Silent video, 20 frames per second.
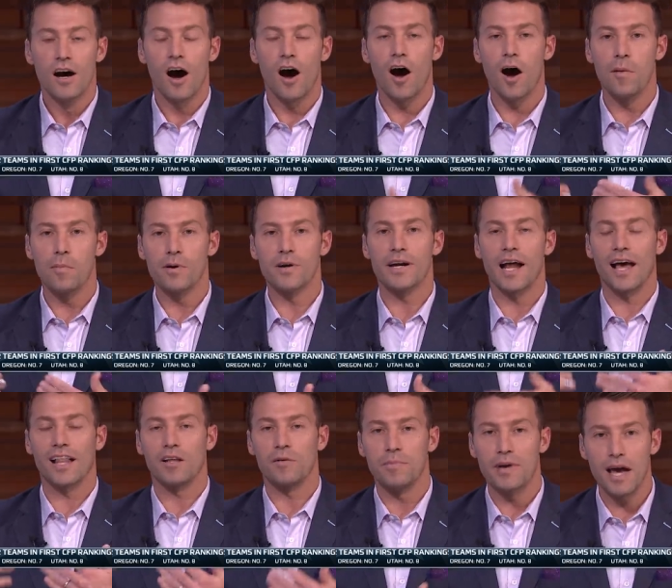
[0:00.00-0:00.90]
Auburn,
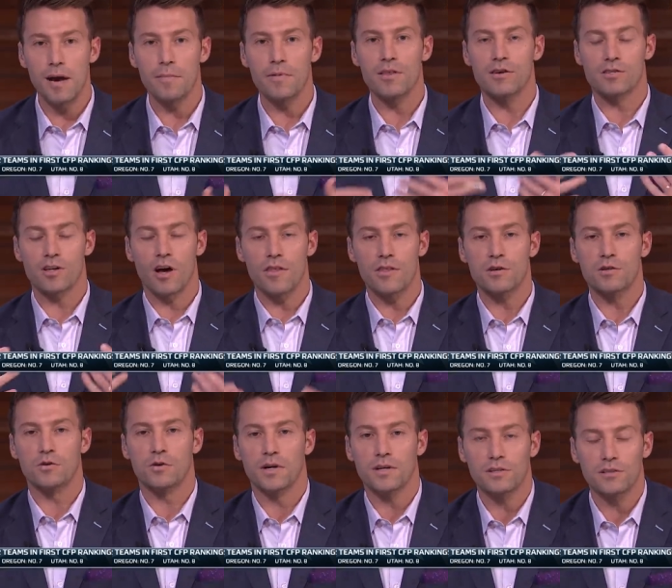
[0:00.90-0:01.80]
Alabama. There's other
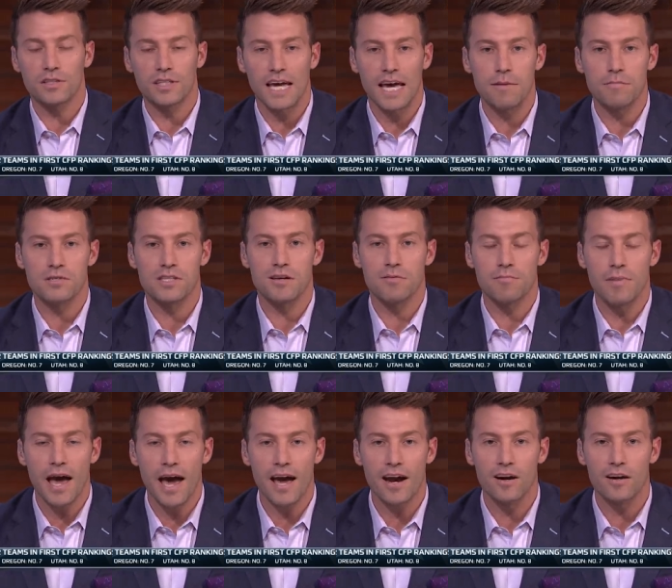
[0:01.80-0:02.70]
critical games that
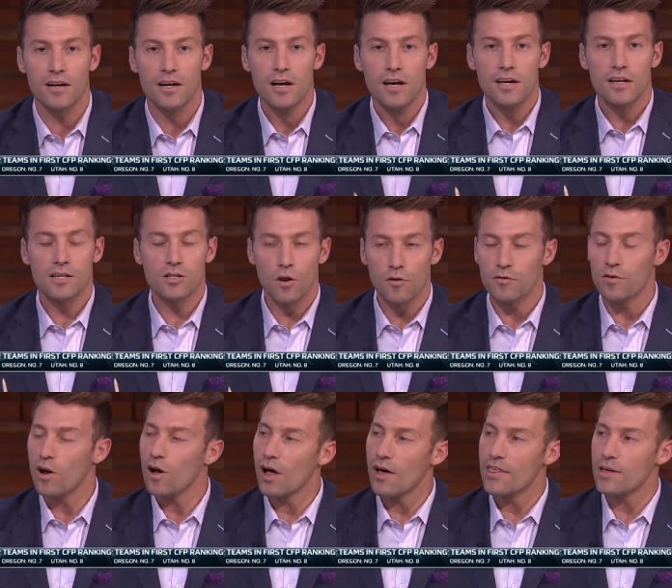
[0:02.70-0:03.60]
matter. Because
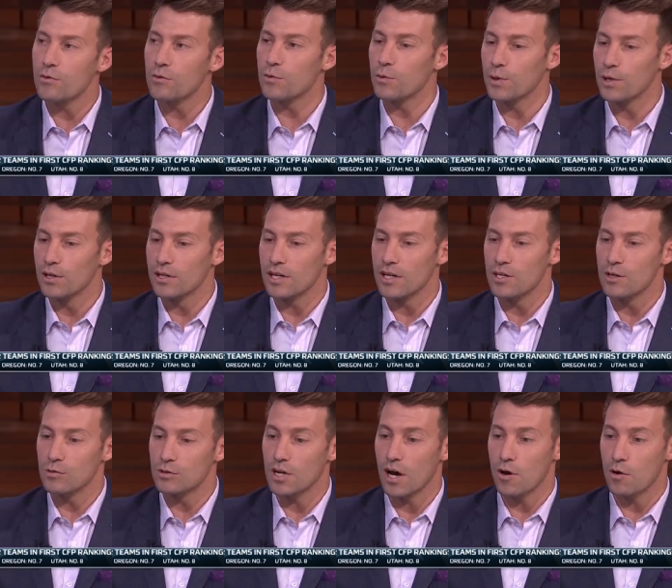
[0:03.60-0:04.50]
overall, I think when we look at
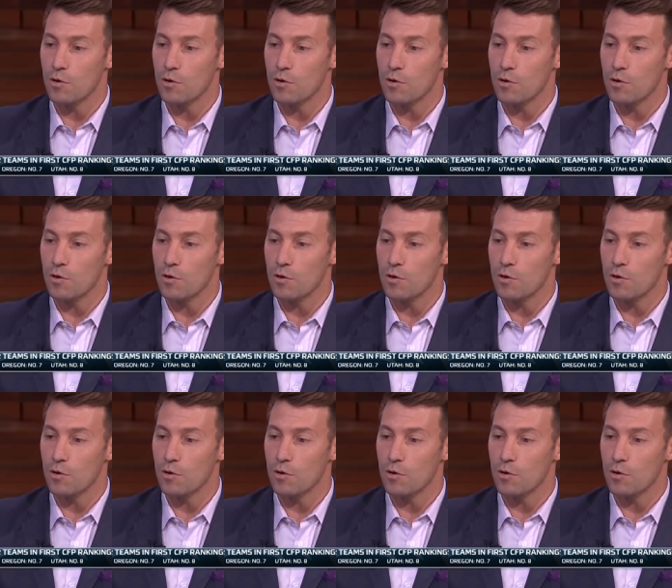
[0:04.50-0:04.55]
Utah